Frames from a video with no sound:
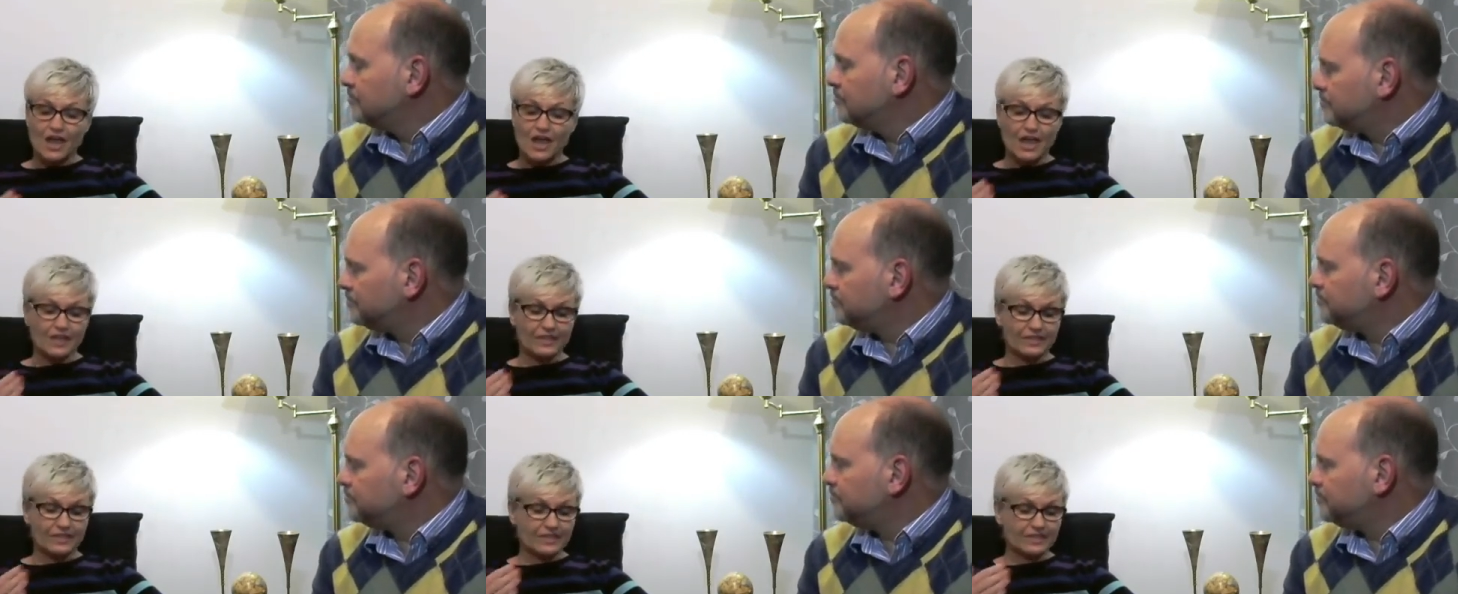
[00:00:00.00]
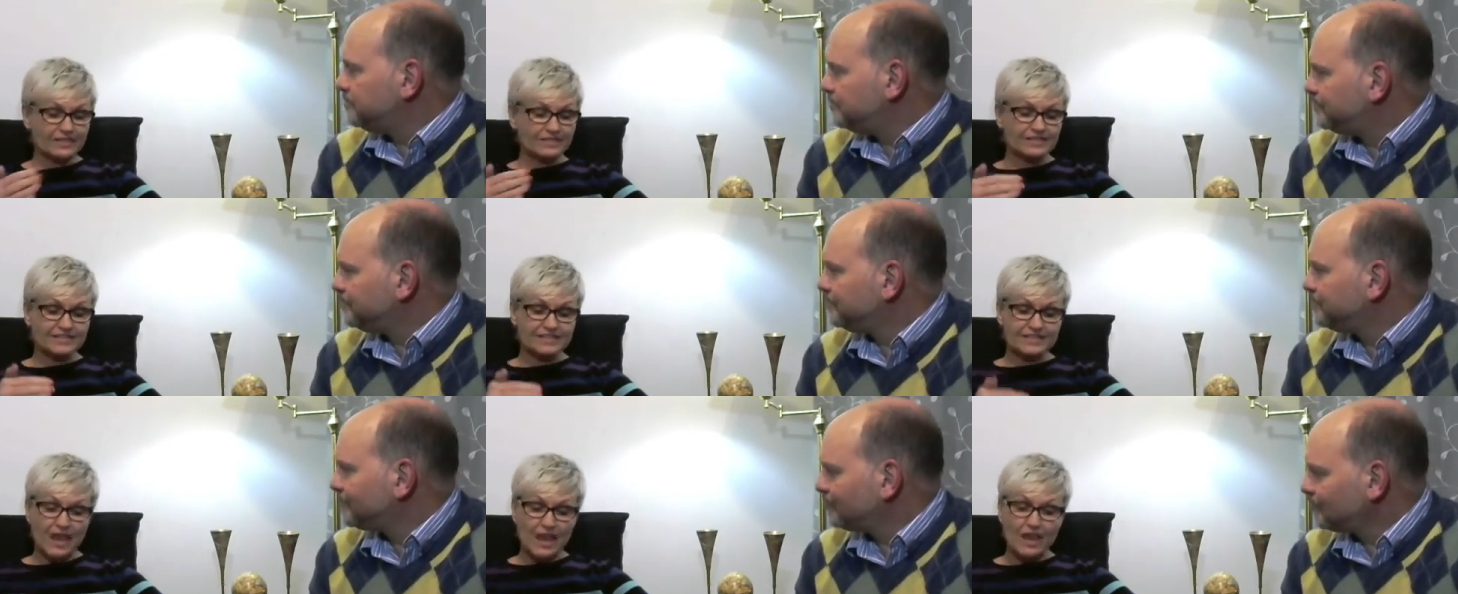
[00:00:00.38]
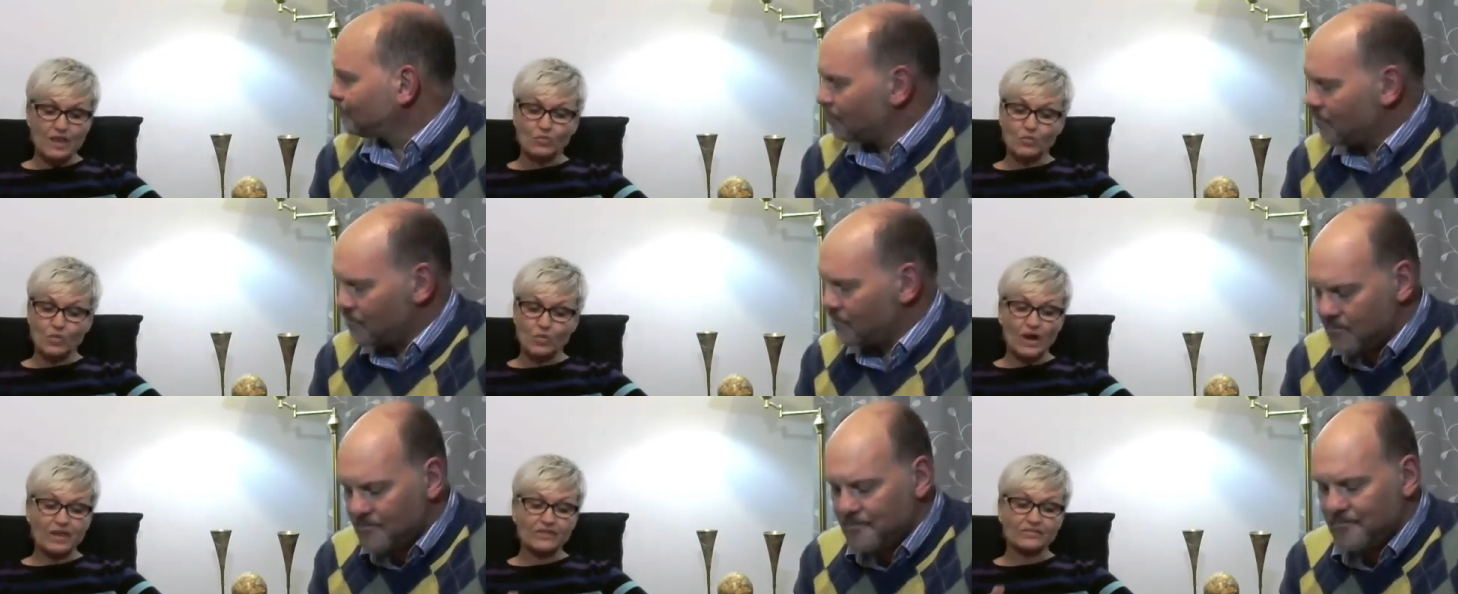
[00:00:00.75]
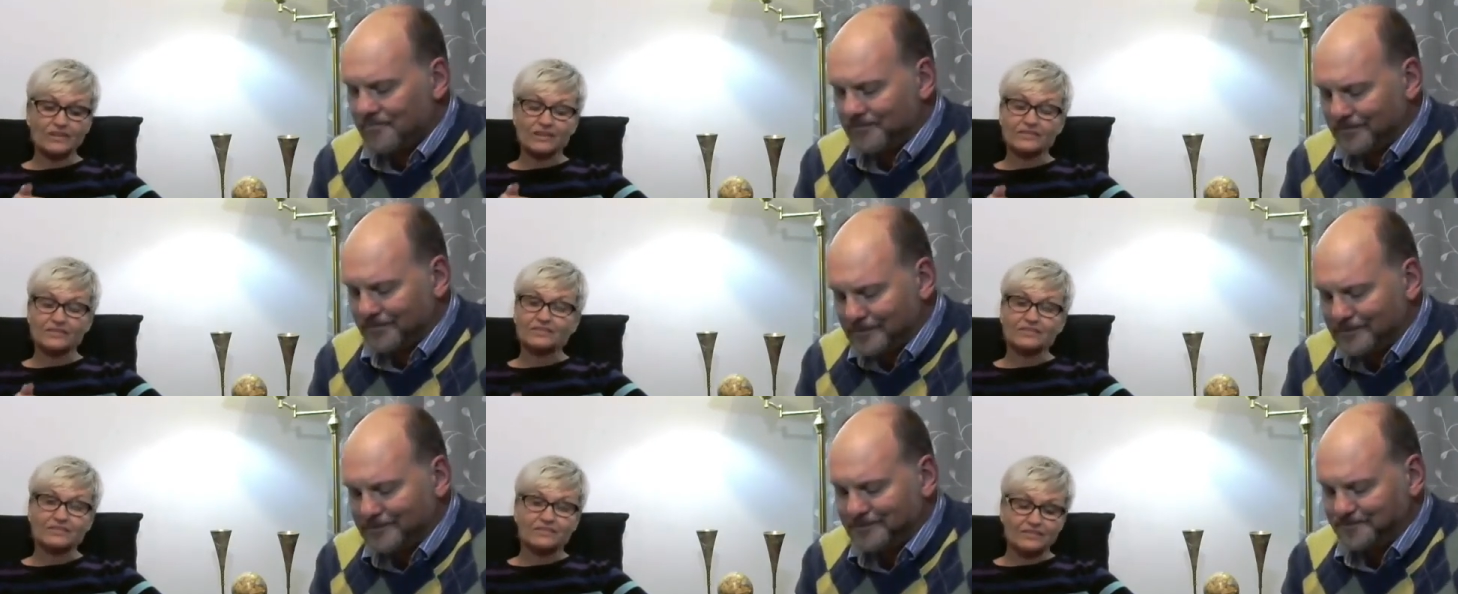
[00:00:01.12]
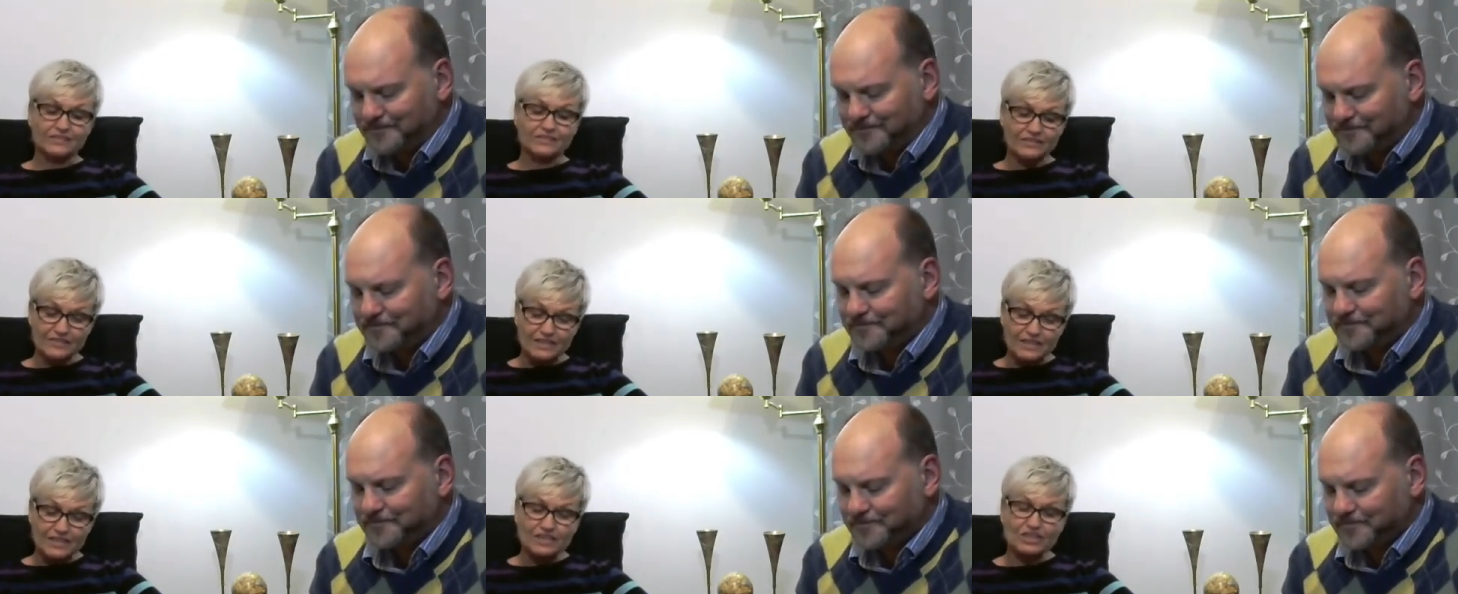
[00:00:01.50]
Speaker 1: the same way that
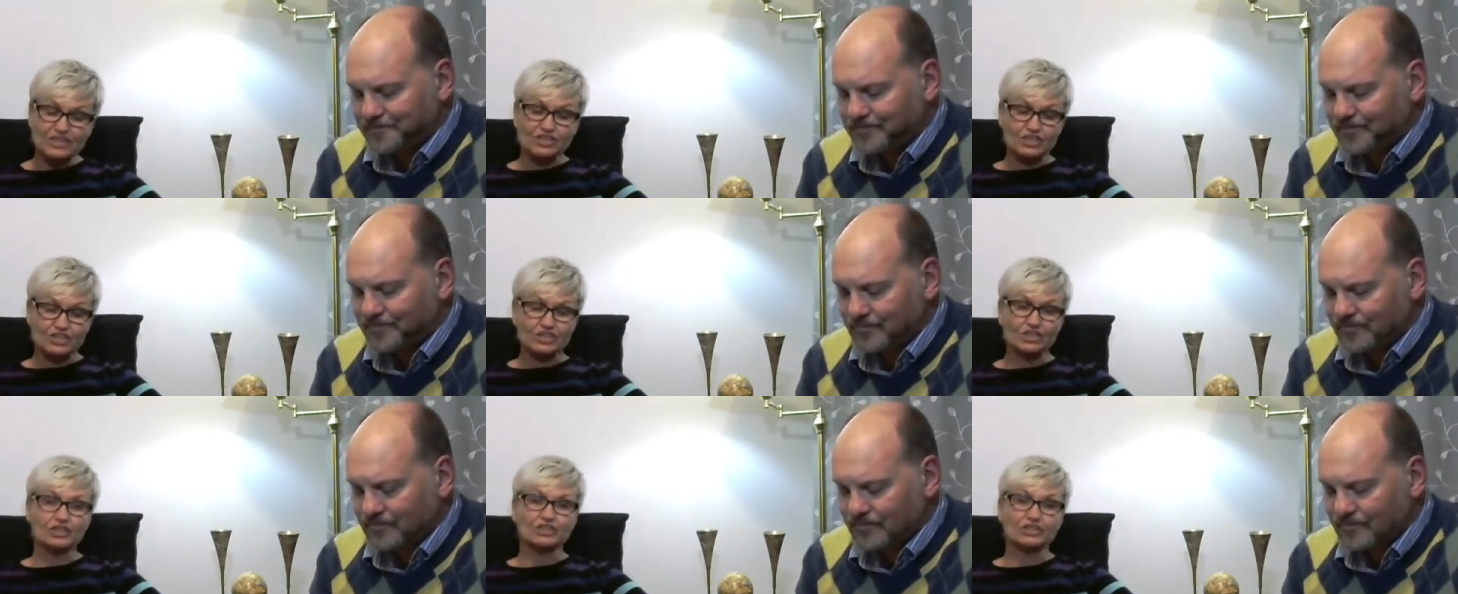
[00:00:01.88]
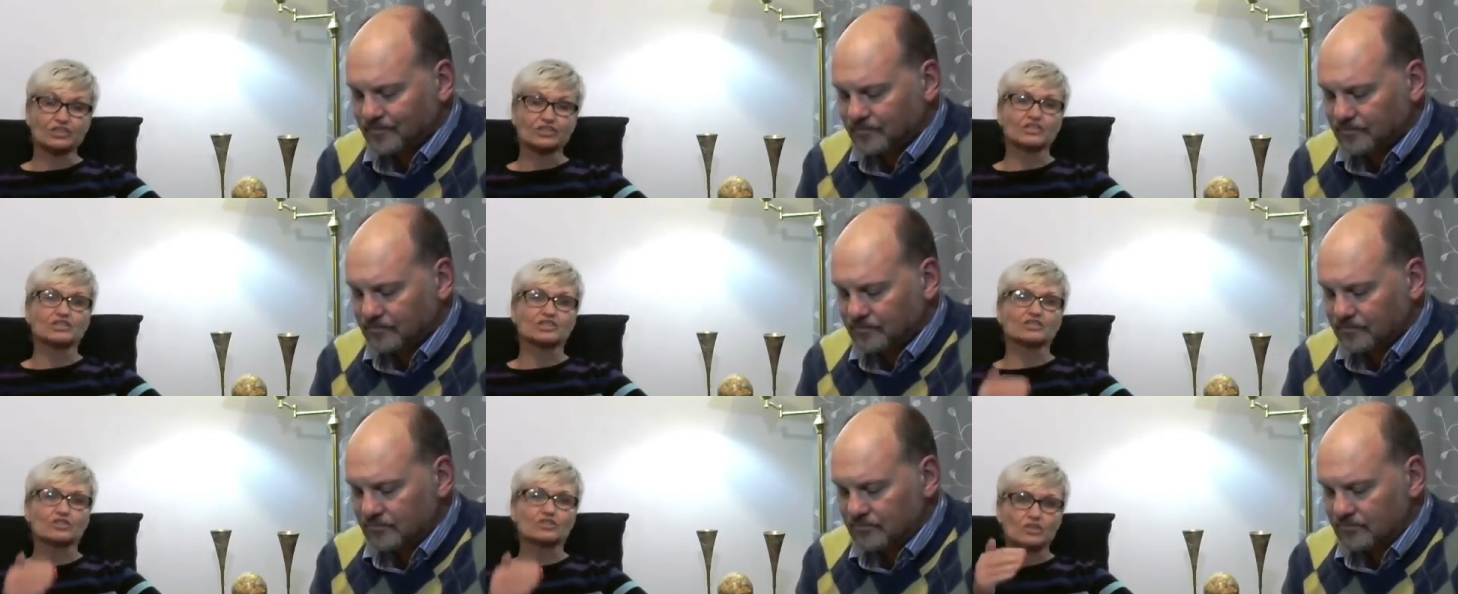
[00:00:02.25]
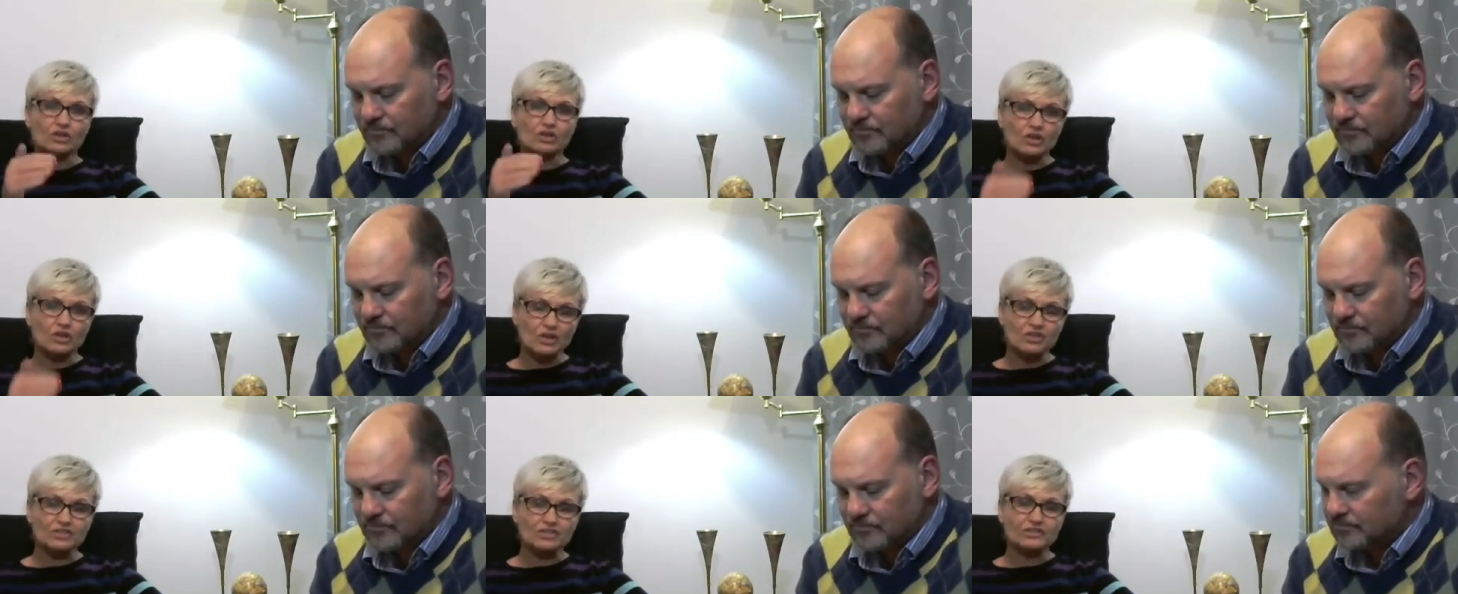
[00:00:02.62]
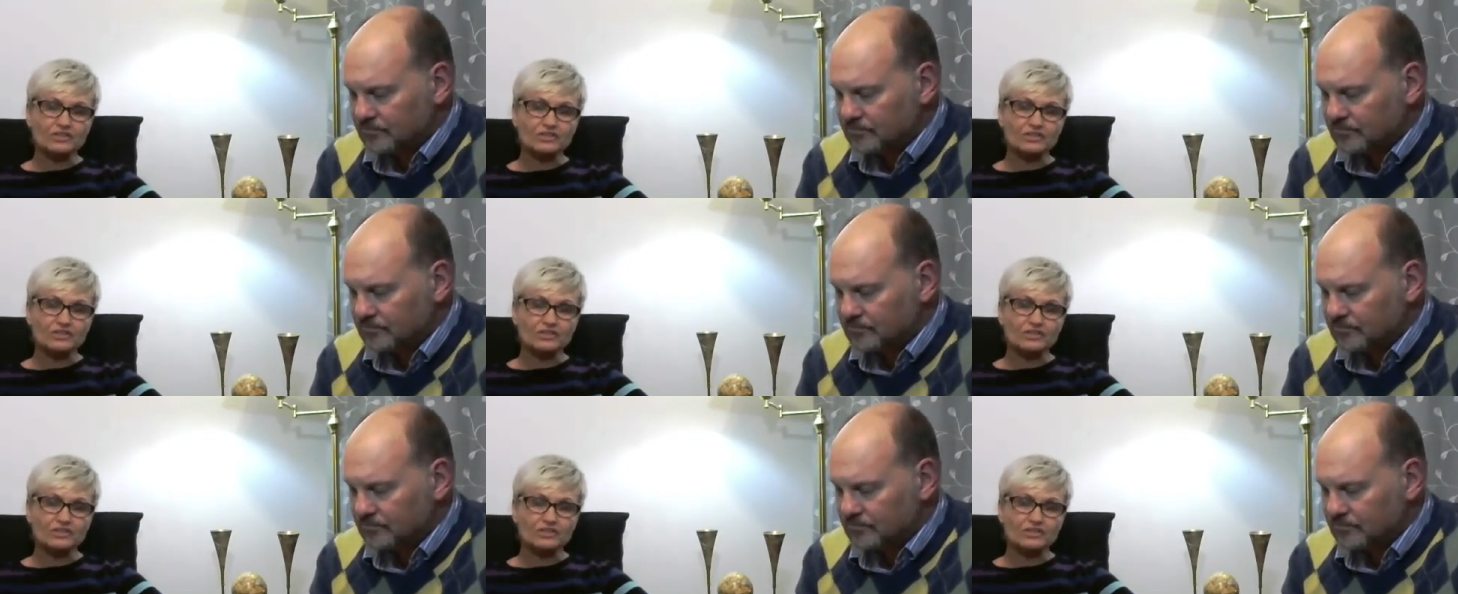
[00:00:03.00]
these churches lost